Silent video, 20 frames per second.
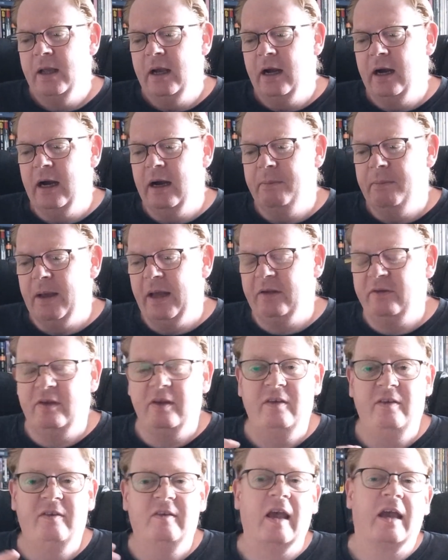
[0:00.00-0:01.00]
as
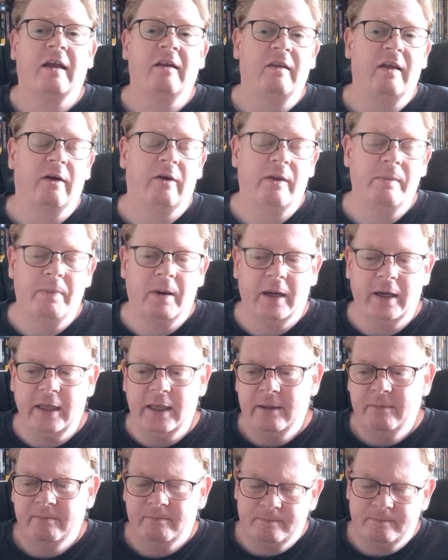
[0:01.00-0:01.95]
his secondary buddy.